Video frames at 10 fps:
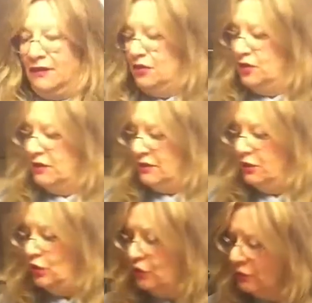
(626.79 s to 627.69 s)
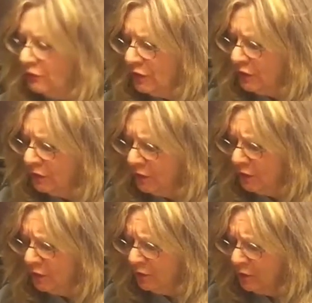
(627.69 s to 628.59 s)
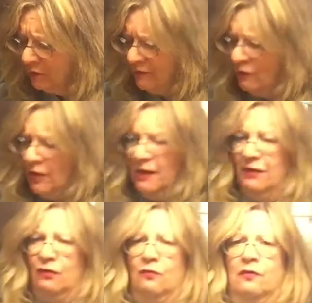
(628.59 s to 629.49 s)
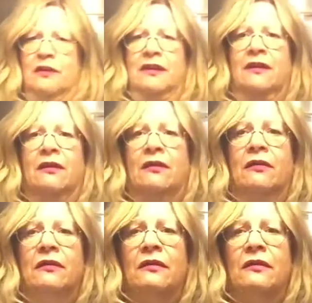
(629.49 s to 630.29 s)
Just to show you what we've got going here,